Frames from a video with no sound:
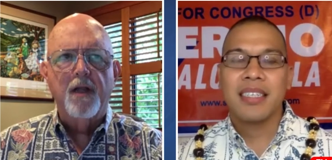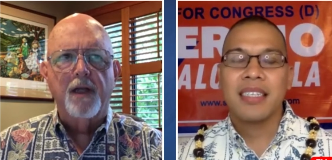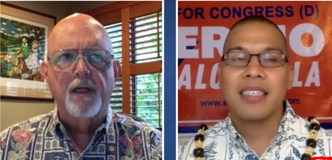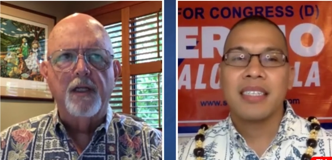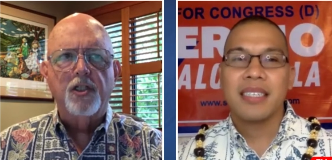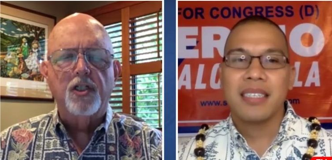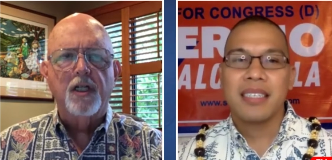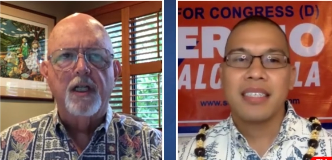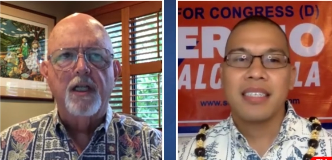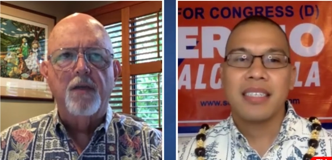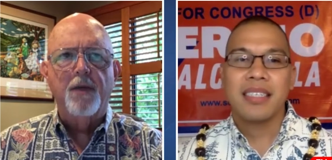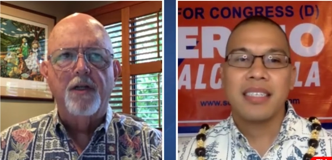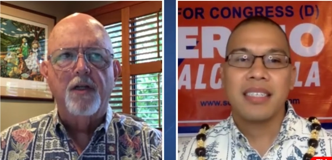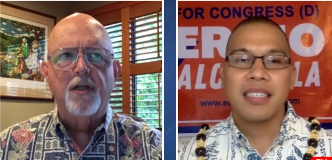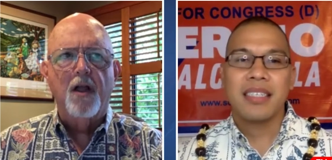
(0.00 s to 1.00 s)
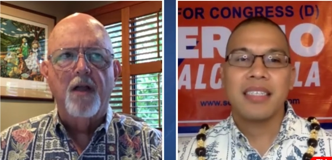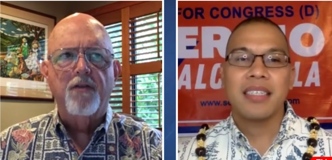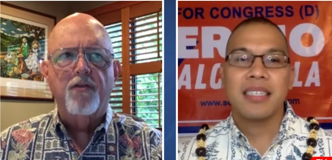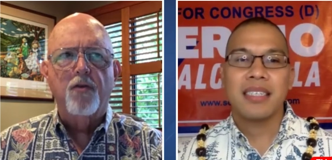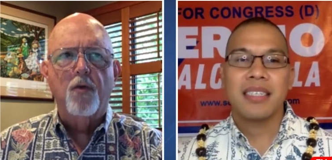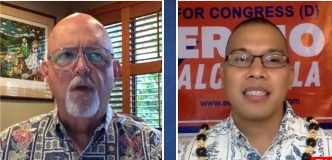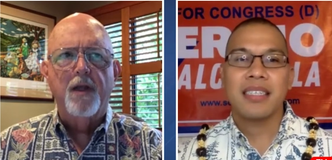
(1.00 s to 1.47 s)
Speaker 1: initially. You went to law
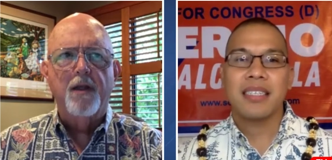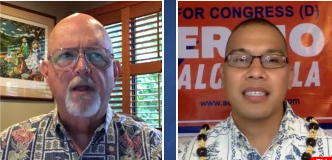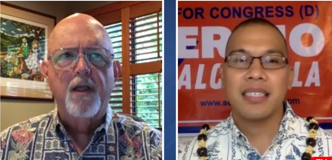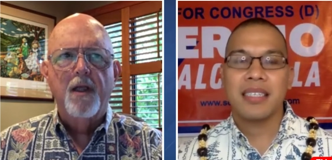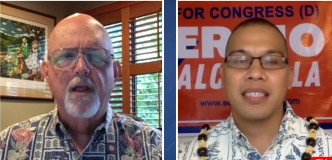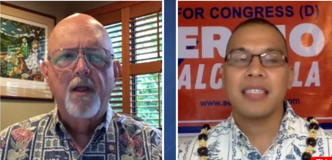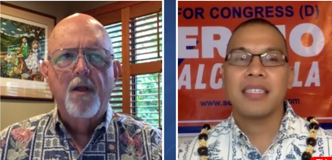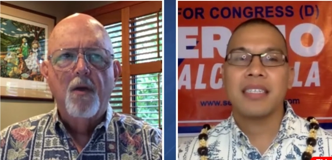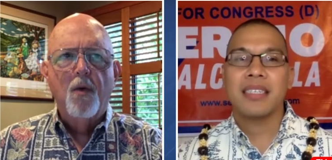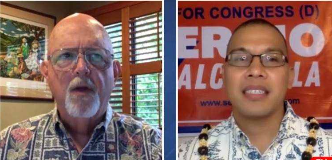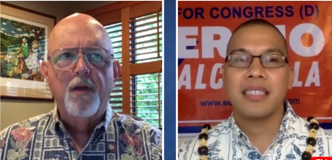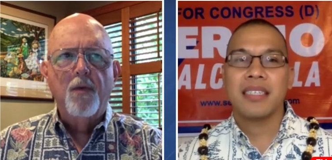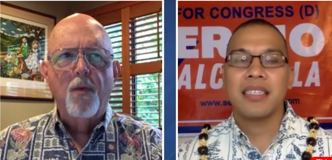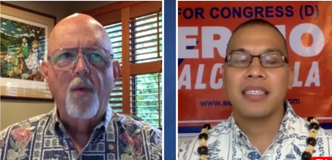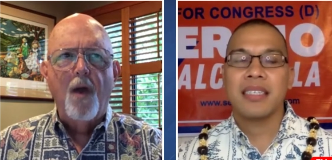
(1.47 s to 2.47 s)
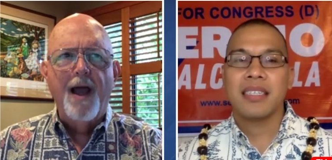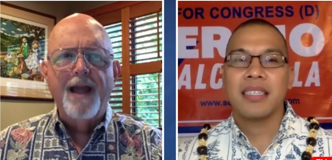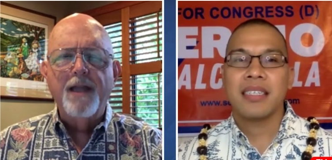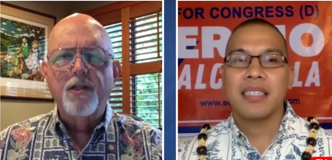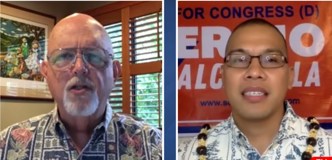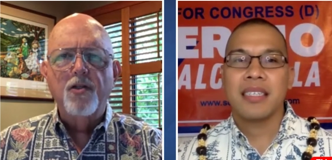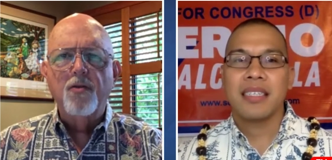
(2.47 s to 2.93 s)
school. What what why
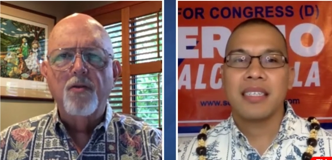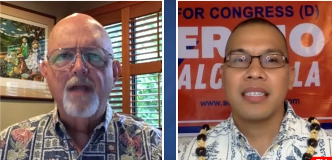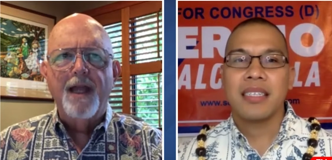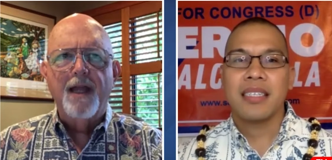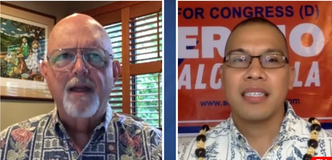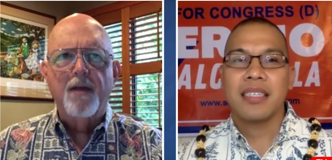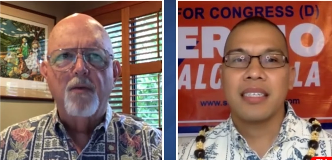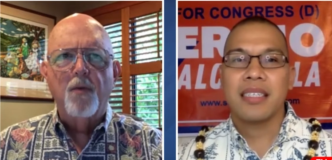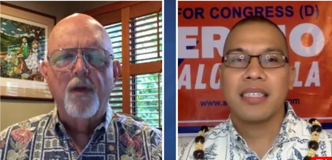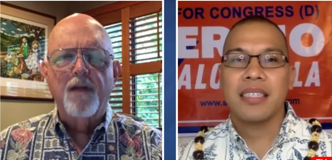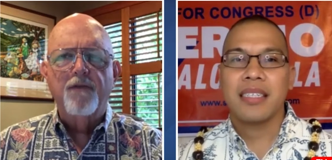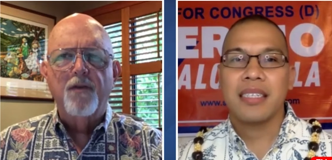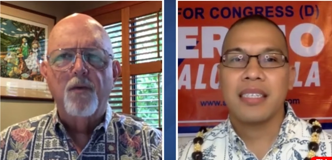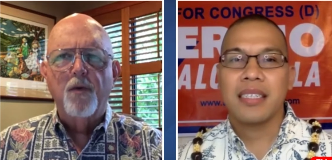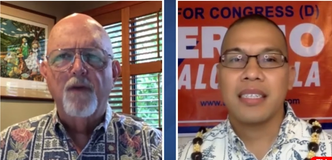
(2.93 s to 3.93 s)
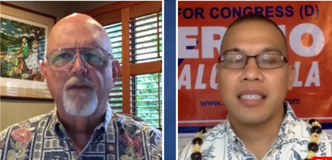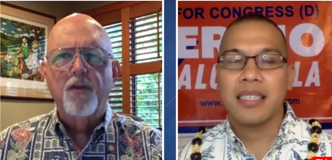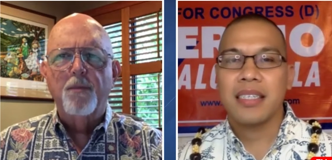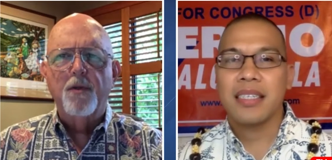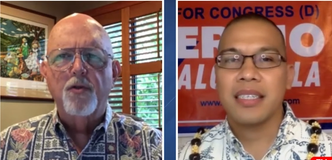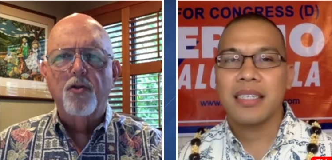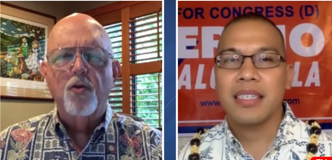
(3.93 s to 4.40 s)
did you do that, and what have you, what have
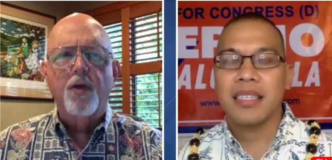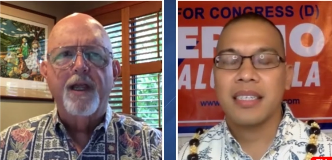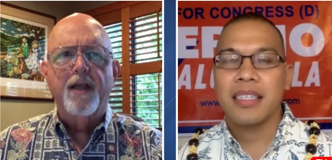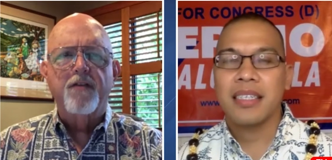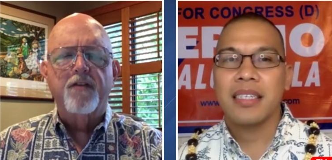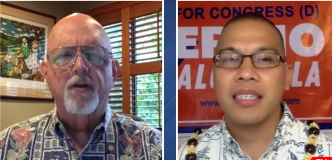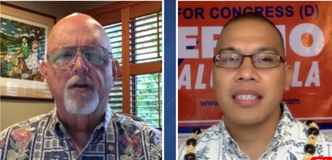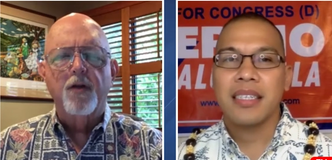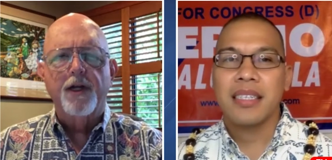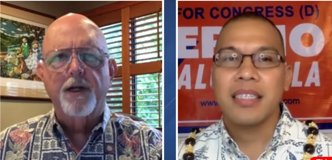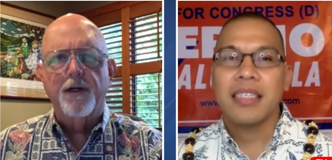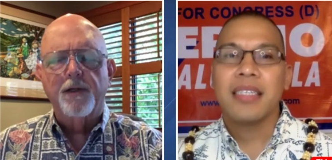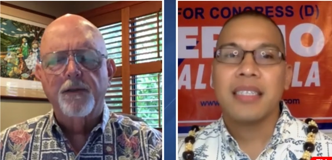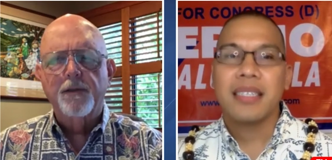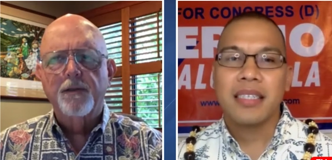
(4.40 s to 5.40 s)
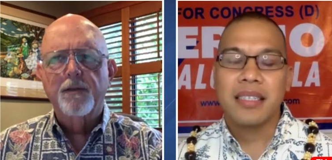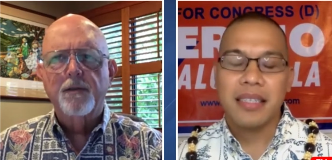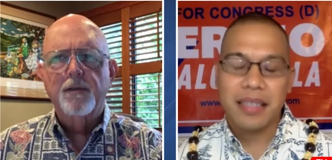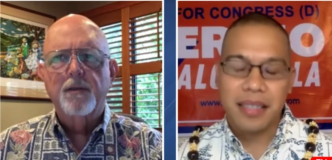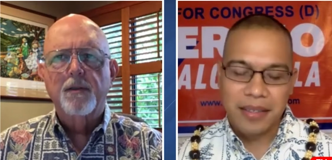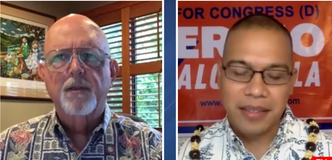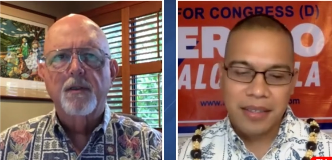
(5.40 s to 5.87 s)
you been doing as a lawyer?
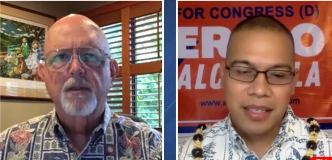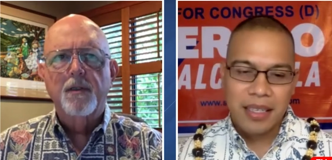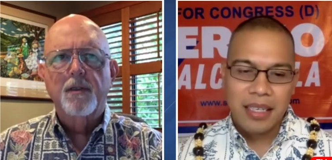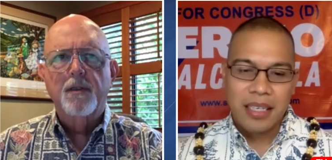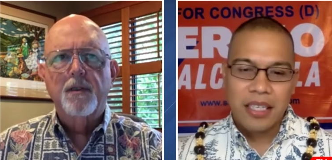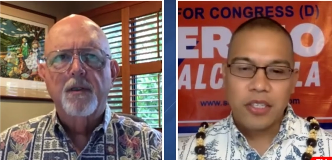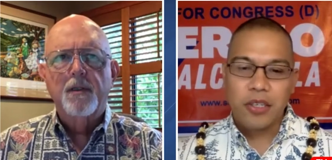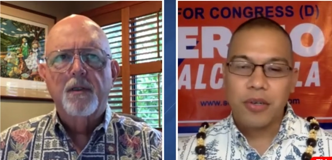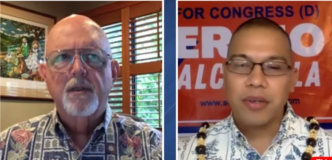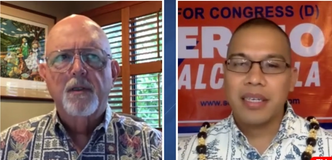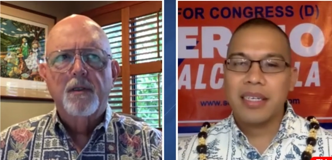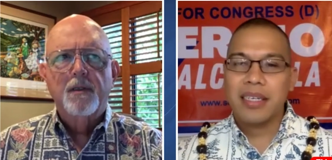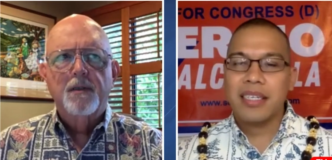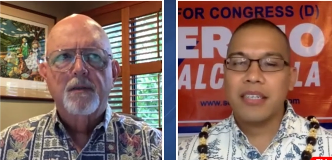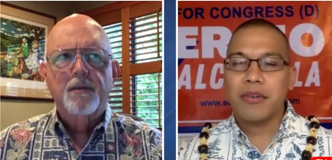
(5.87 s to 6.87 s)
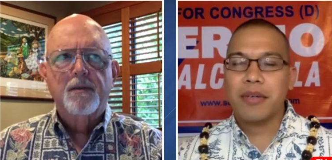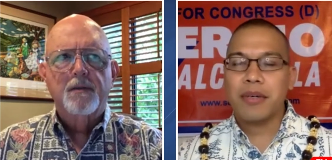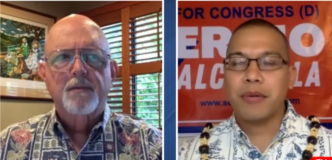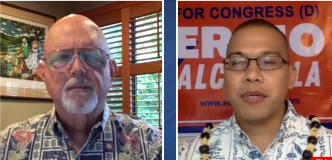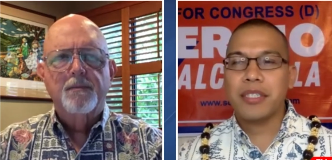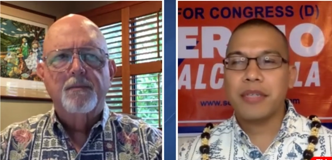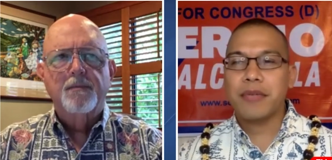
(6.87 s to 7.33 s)
Speaker 2: Yeah, so you know it
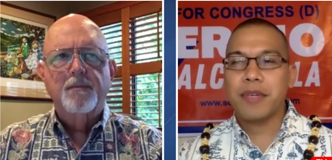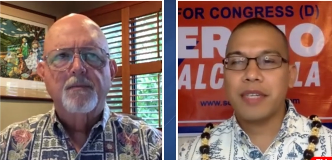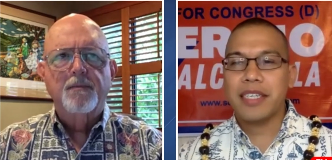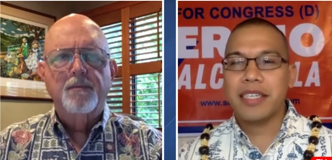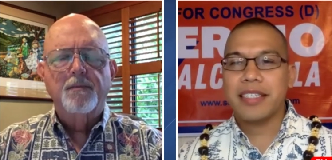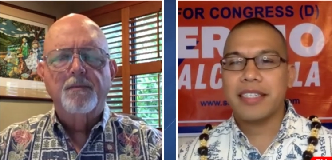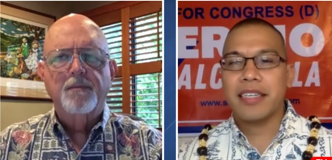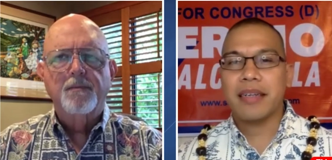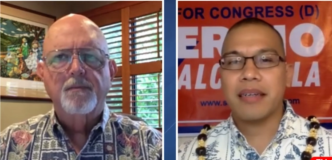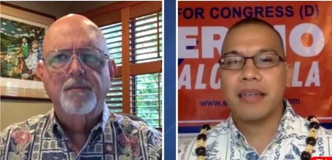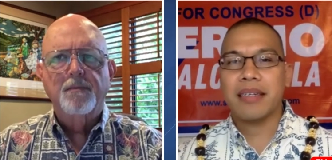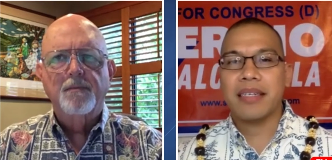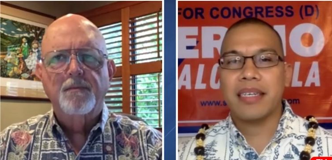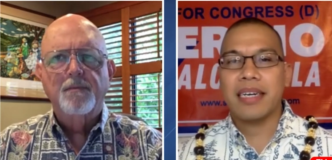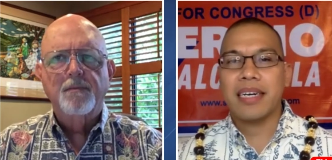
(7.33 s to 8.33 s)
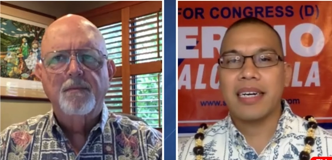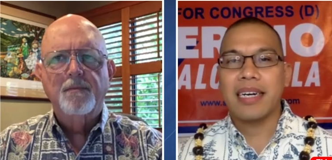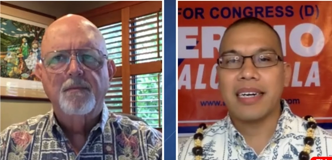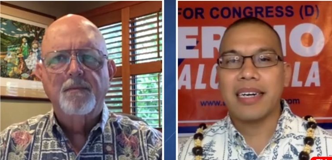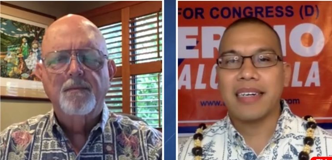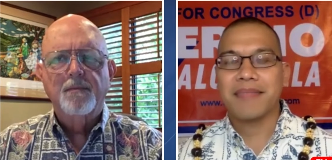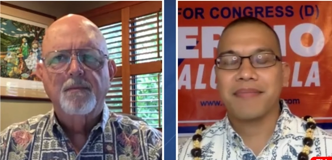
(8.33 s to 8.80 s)
wasn't really until
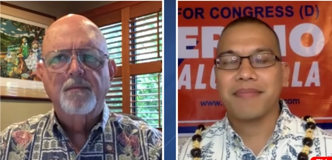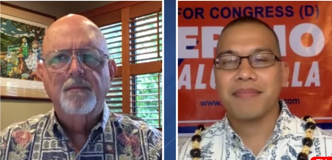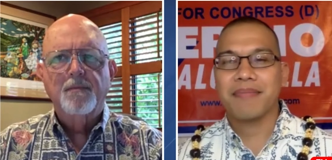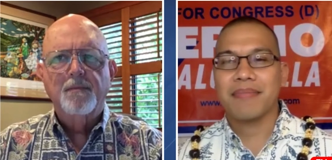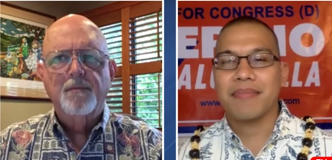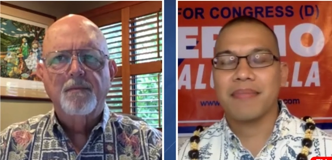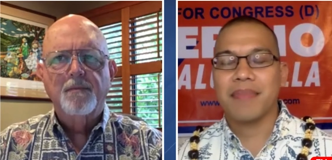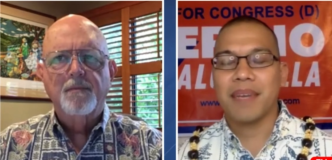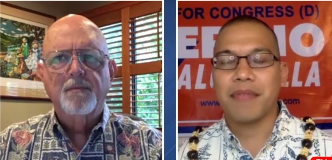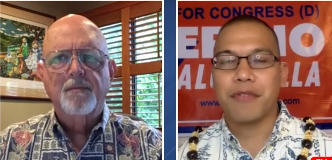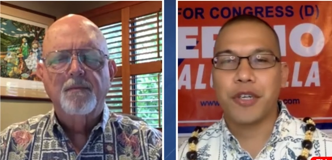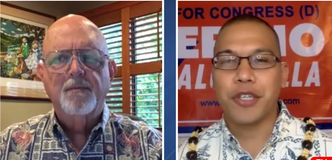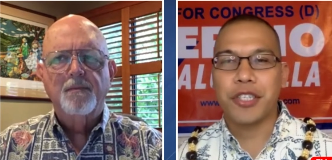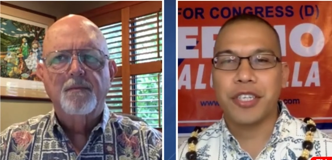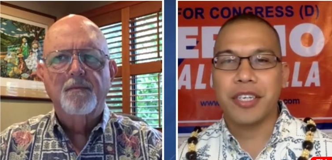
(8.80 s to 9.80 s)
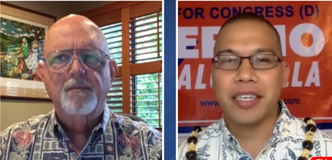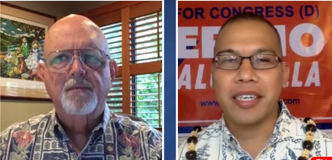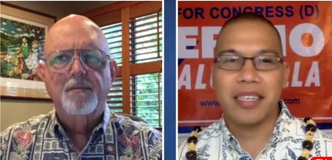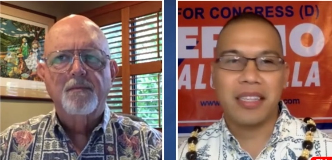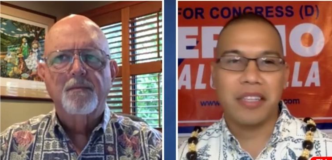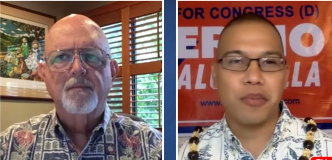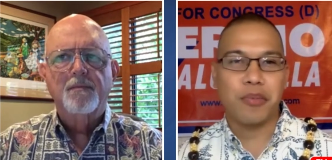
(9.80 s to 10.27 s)
uh, my first year
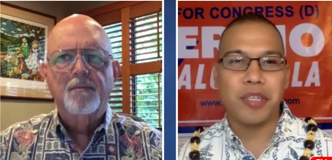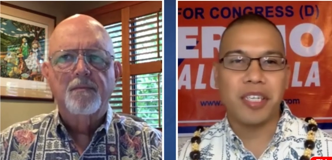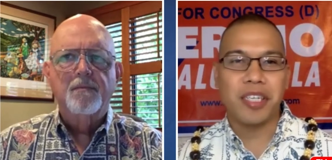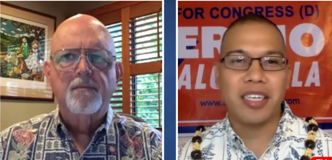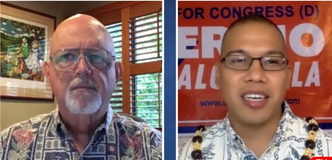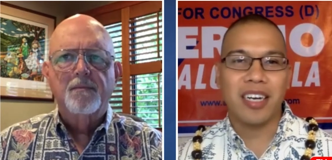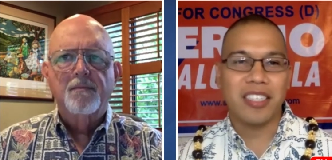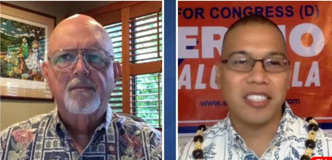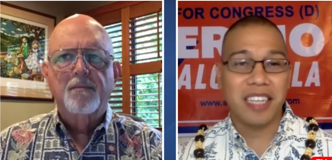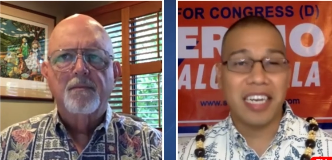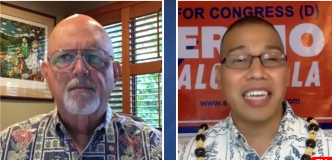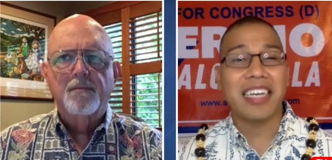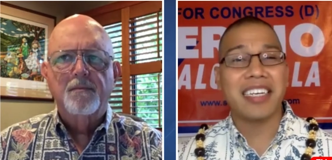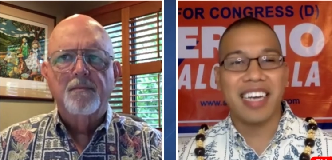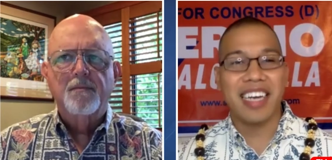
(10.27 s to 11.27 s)
in the community college that I